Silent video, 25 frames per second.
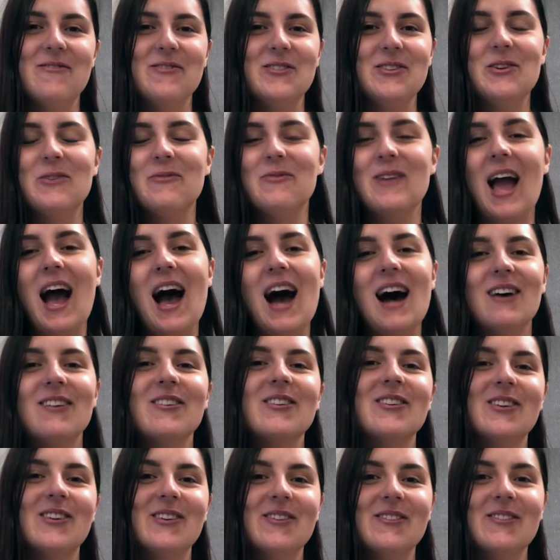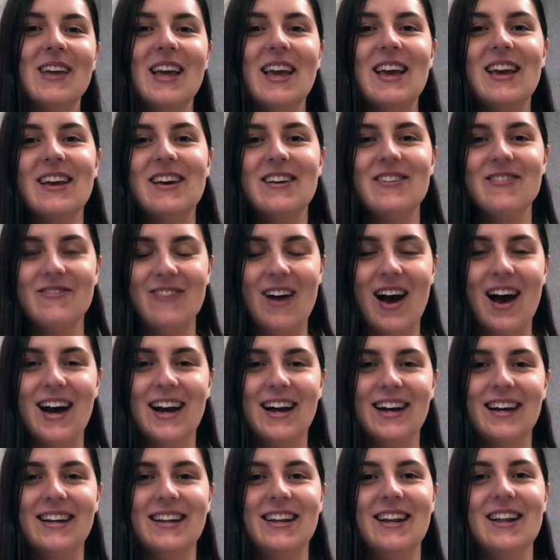you'll be absolutely
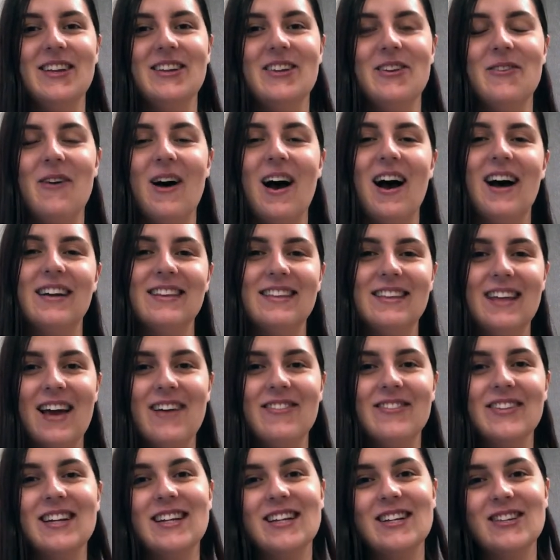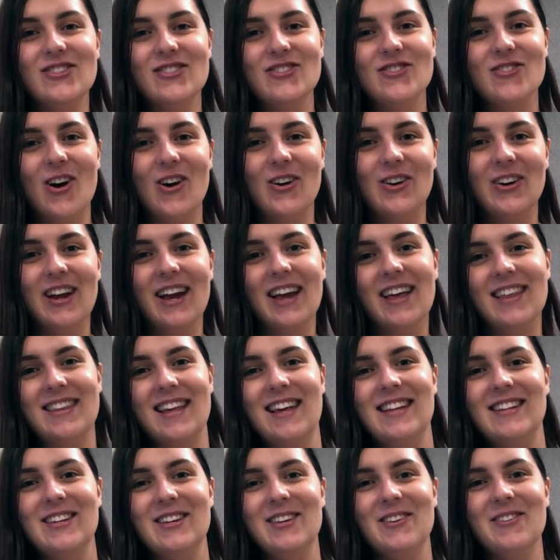fine. You are definitely stronger
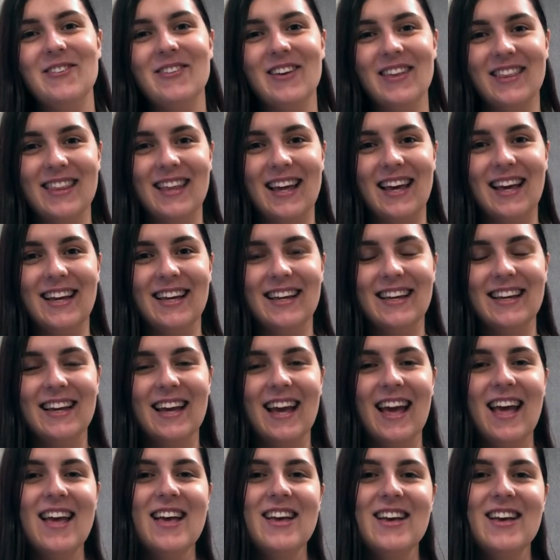than you think.